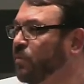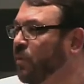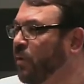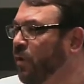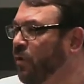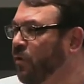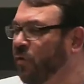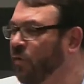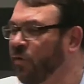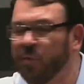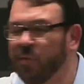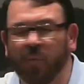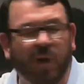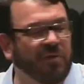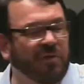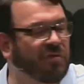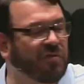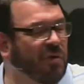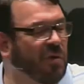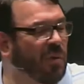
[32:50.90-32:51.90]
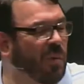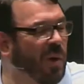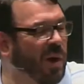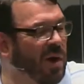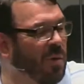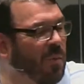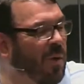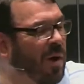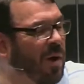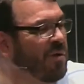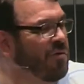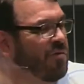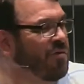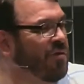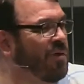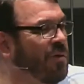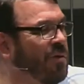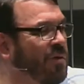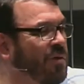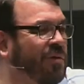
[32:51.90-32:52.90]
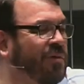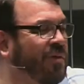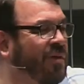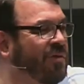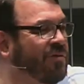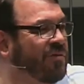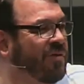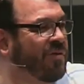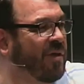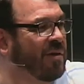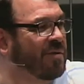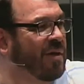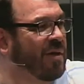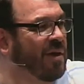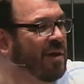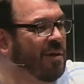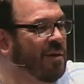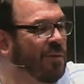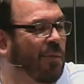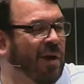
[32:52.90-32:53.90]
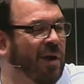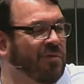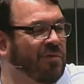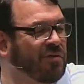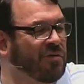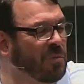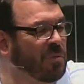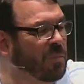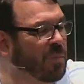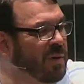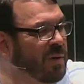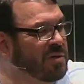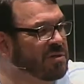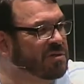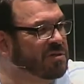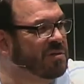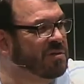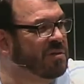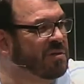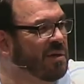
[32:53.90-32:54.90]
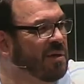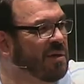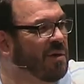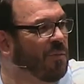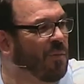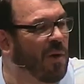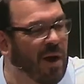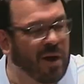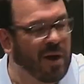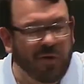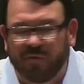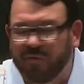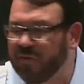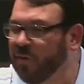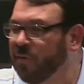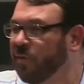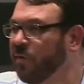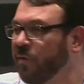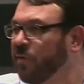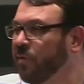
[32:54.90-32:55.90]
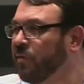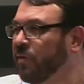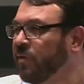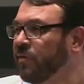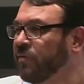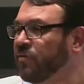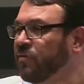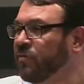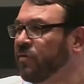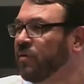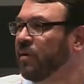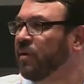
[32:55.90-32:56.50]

What are you doing? Why are you still working? Why are you still doing these things? Why are you still preaching? Why are you still doing this?